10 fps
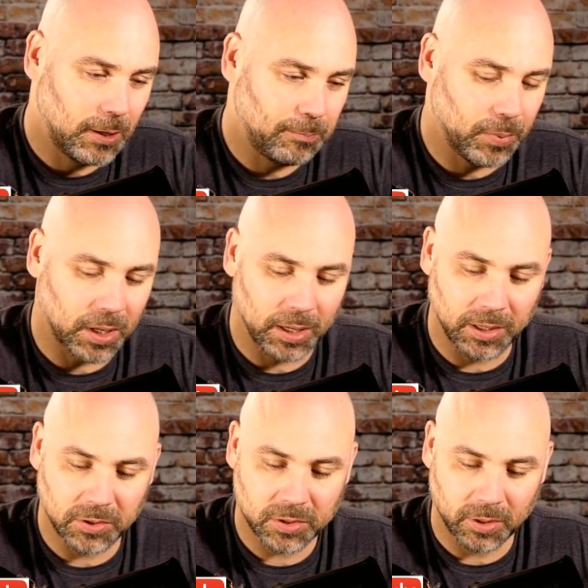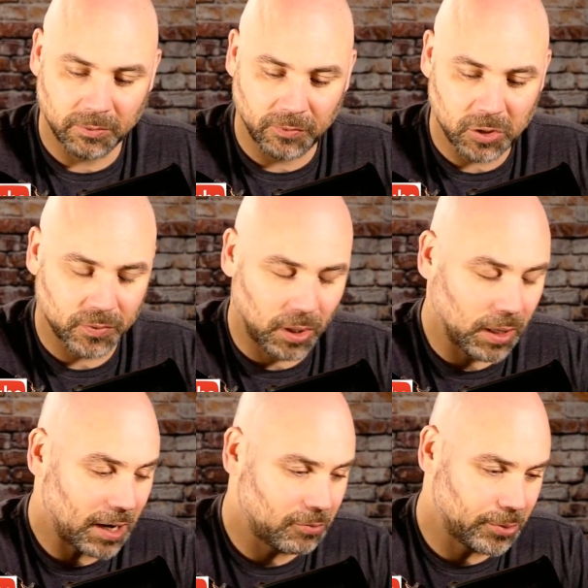because, first of all, a
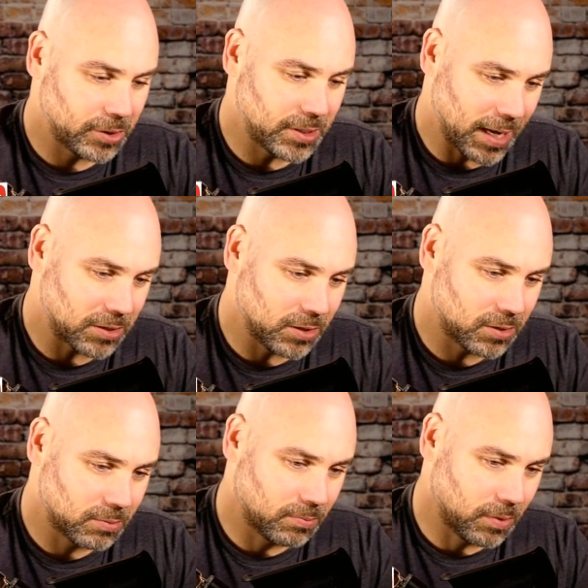lot of them are in Texas.